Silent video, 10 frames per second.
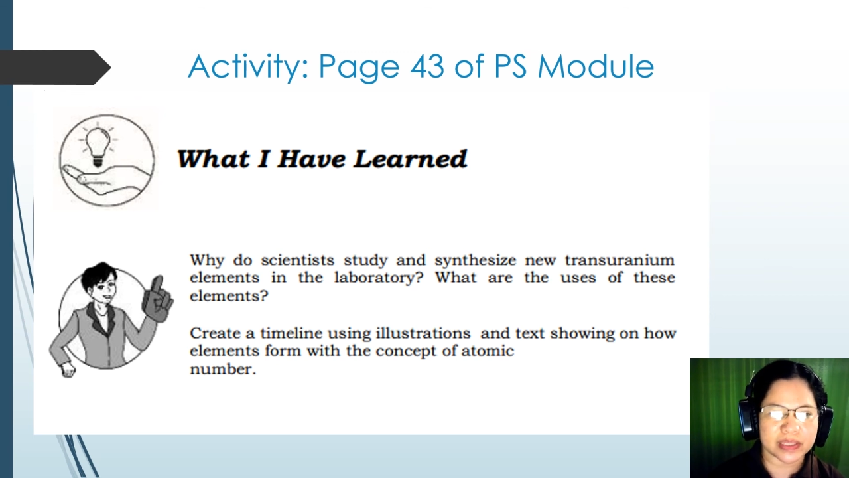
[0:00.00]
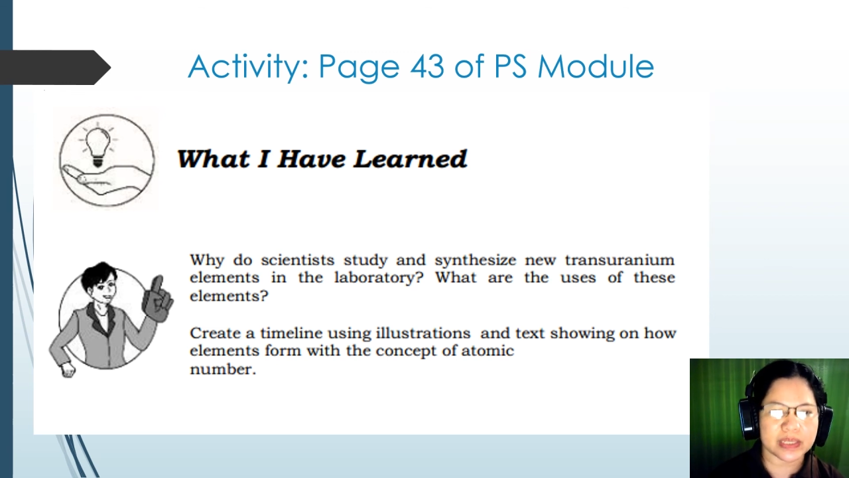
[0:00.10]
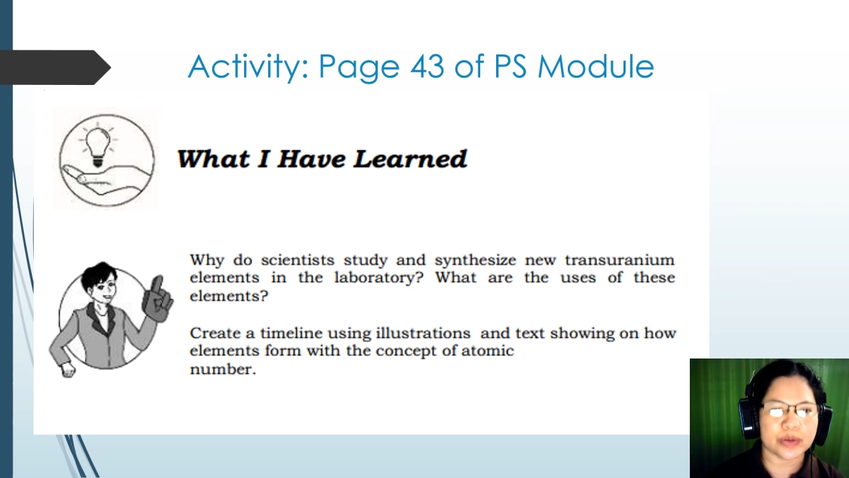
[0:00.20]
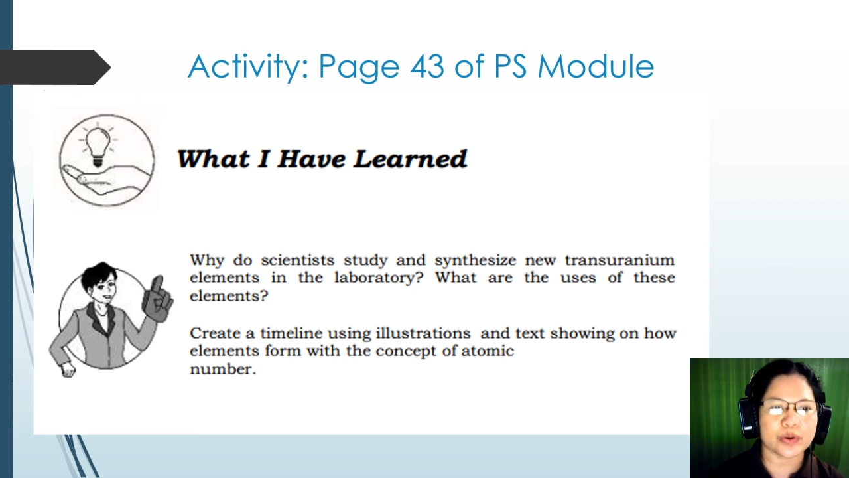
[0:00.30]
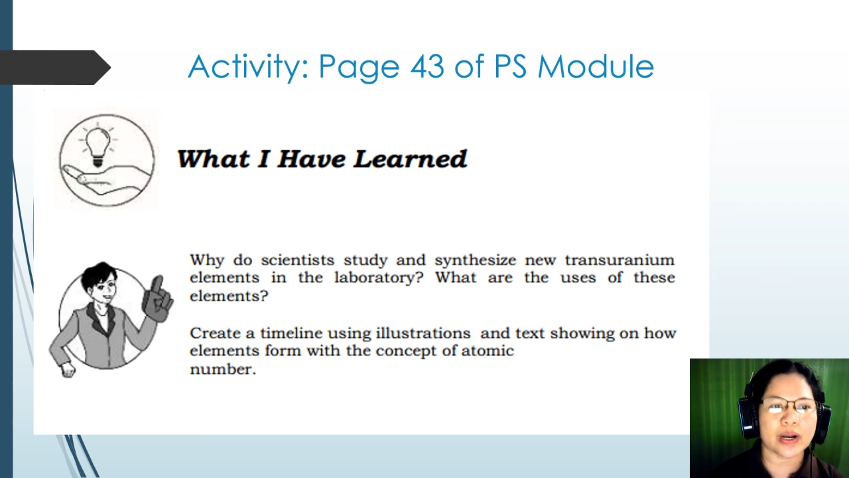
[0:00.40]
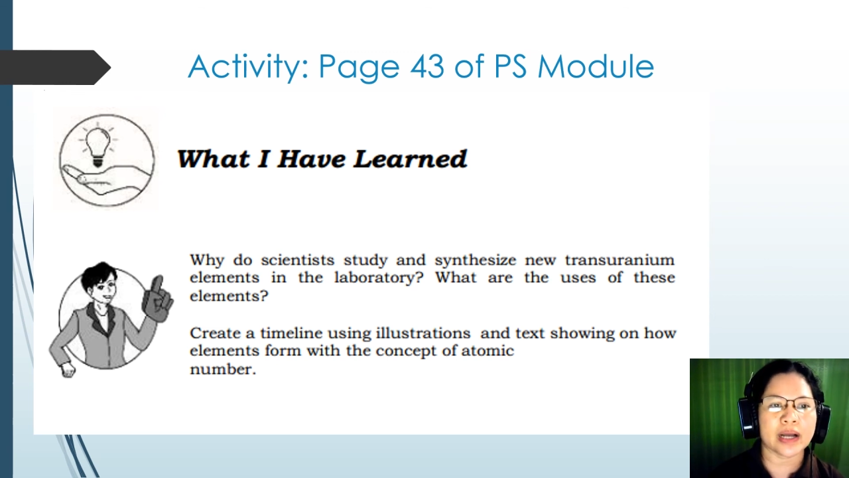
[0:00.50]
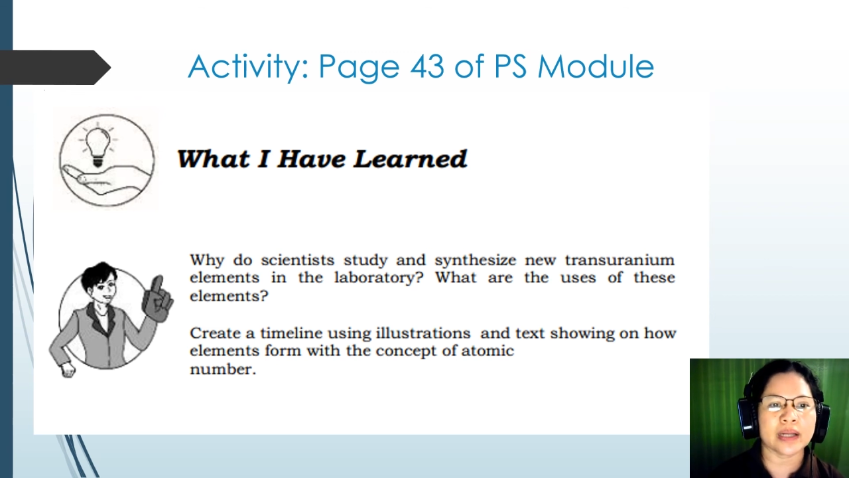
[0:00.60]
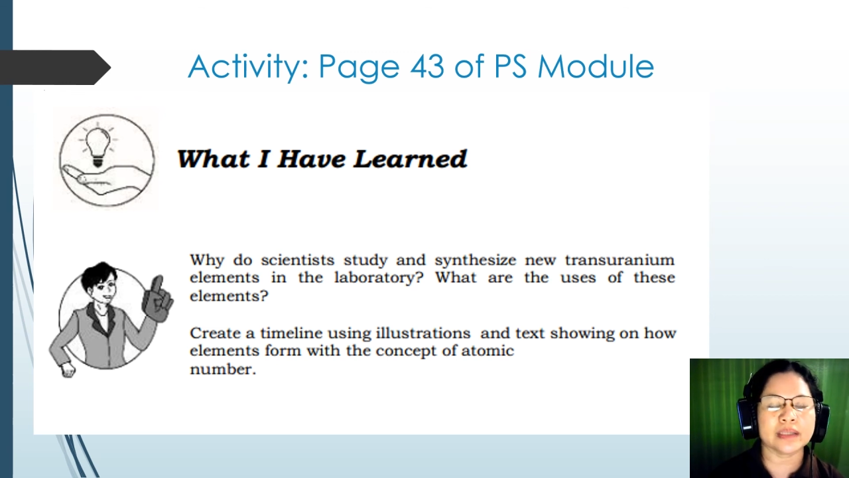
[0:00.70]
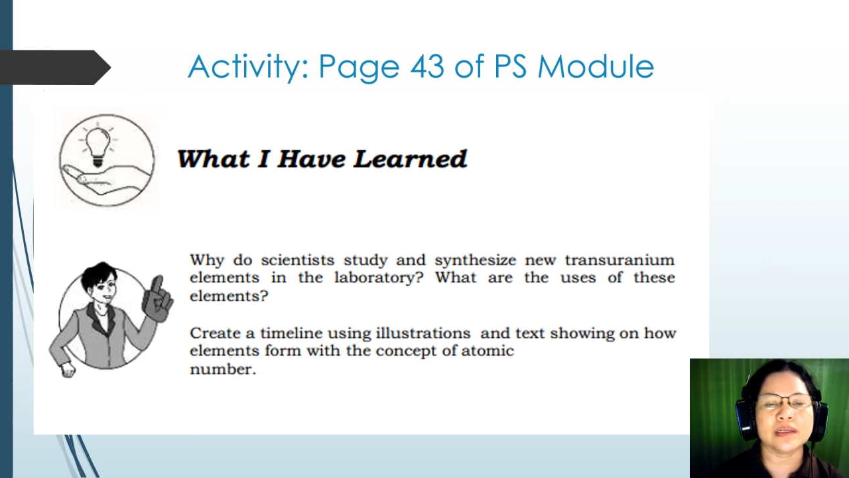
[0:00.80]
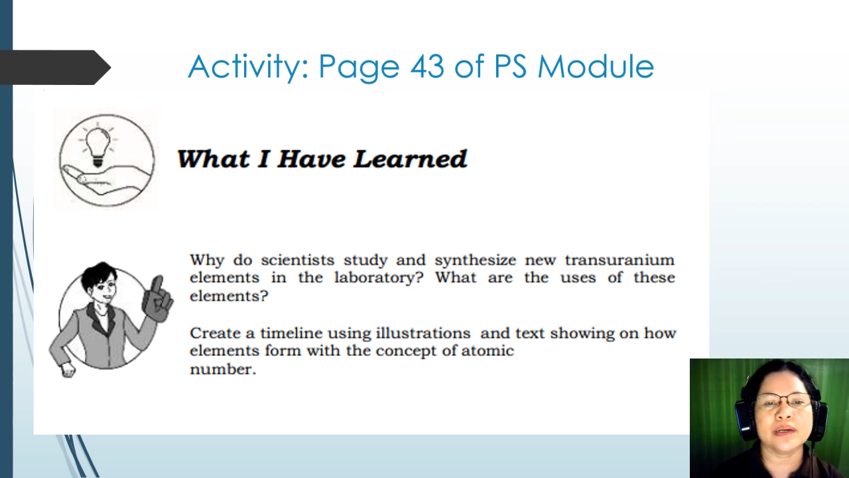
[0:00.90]
So you
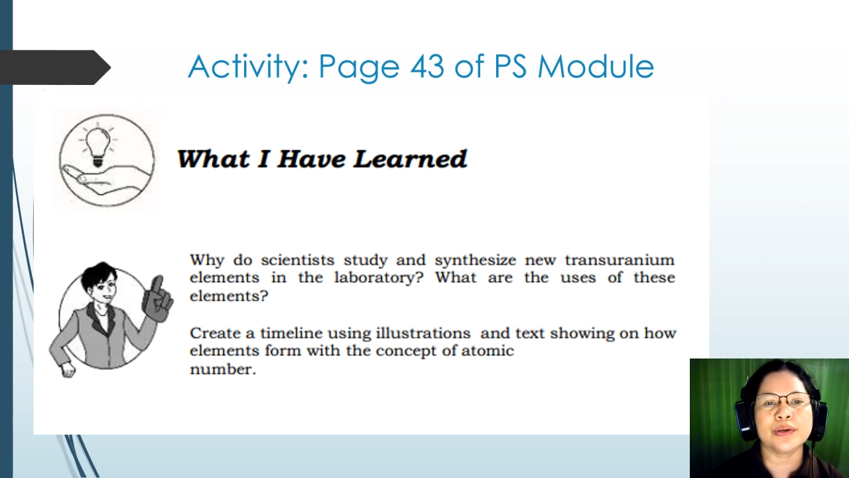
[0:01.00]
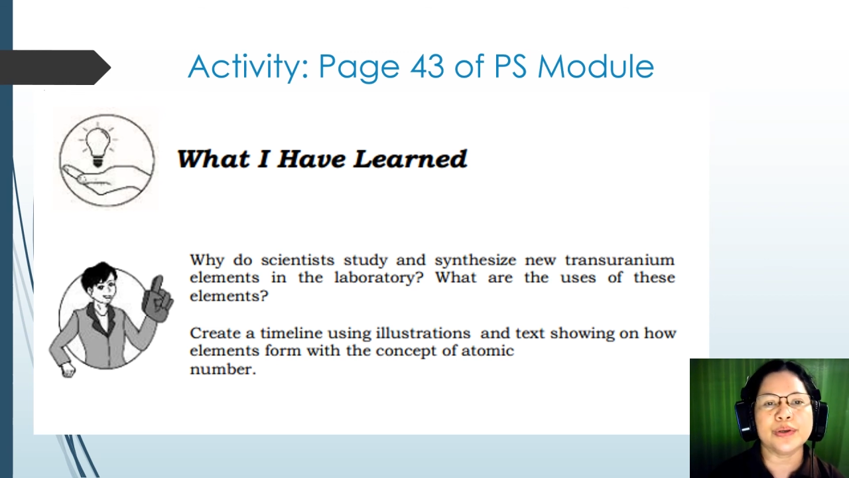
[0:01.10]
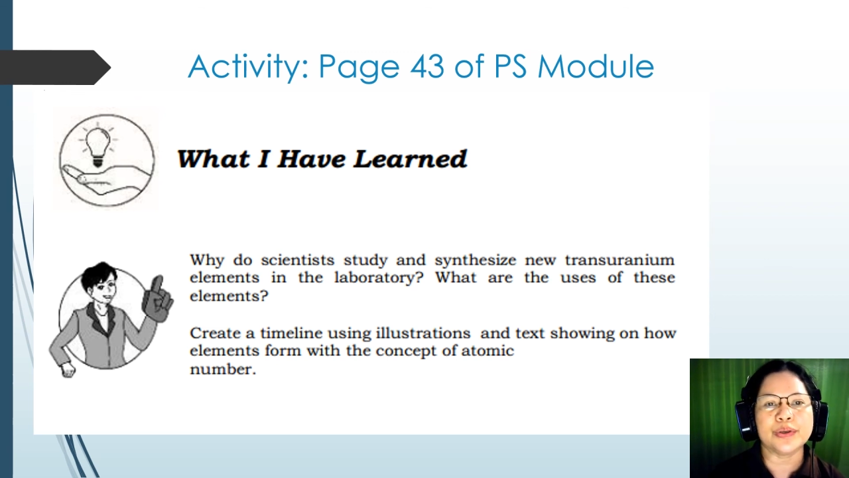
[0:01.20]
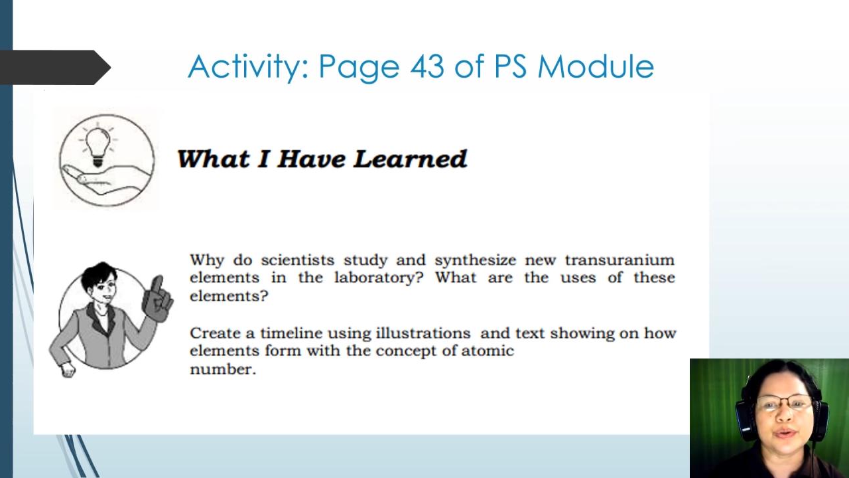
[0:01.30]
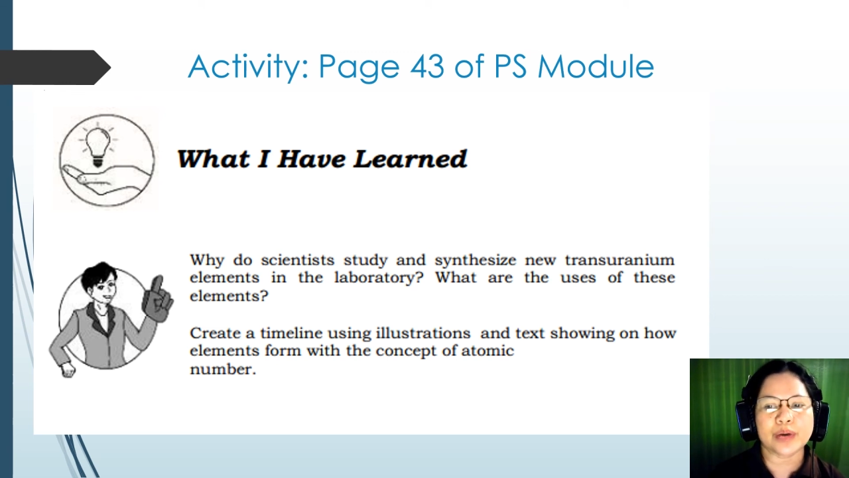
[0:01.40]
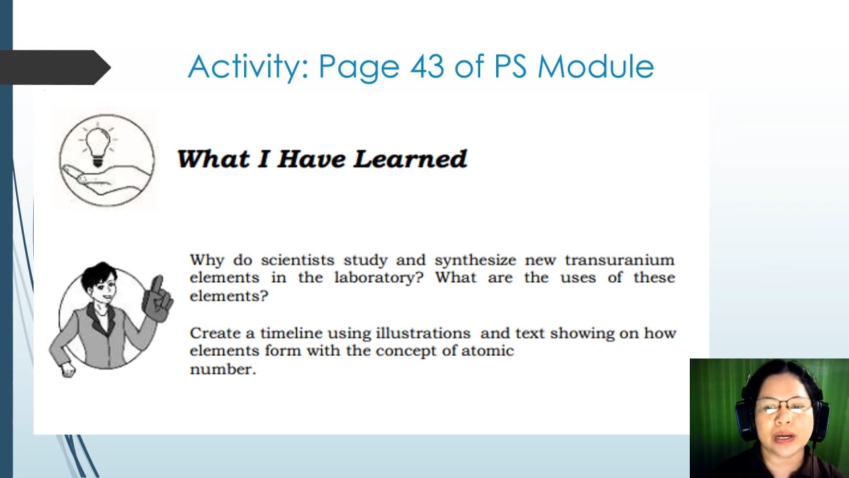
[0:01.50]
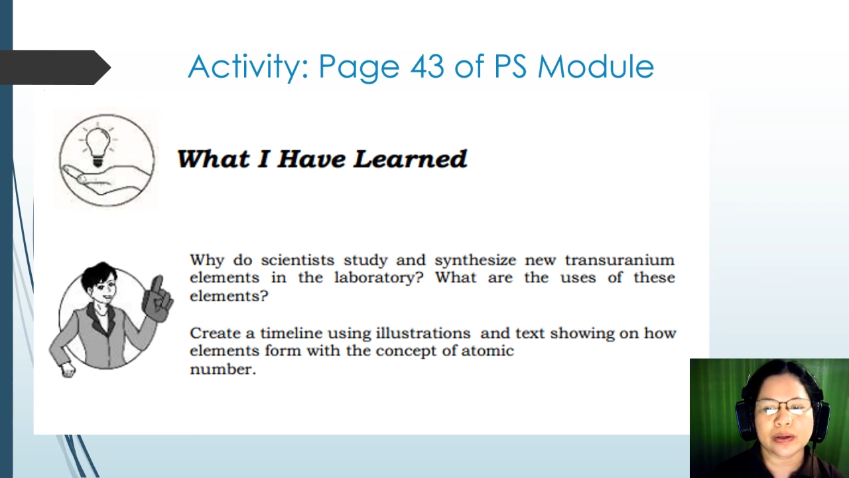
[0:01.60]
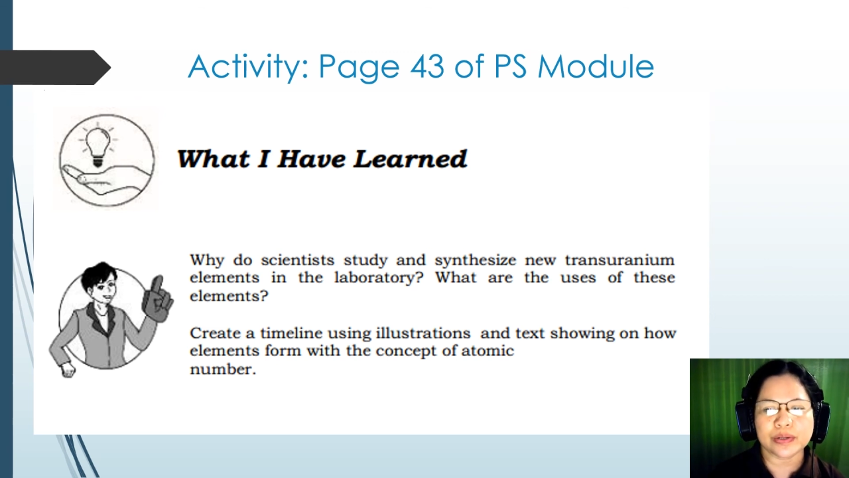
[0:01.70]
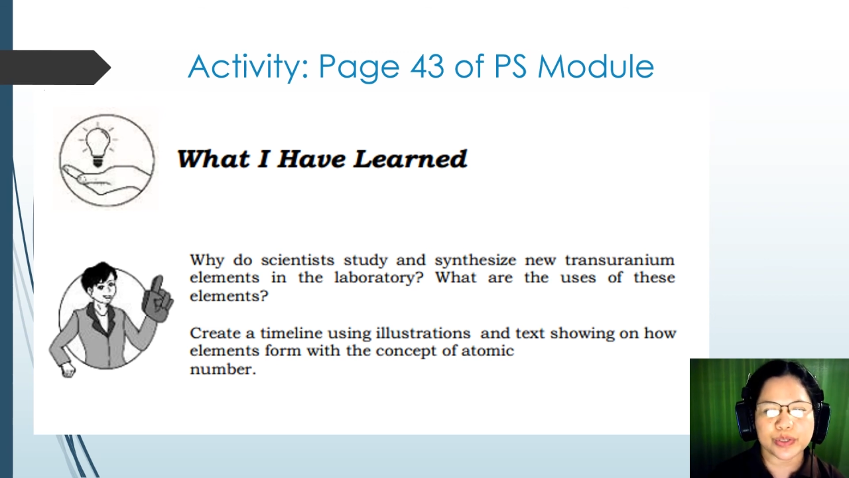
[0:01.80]
can also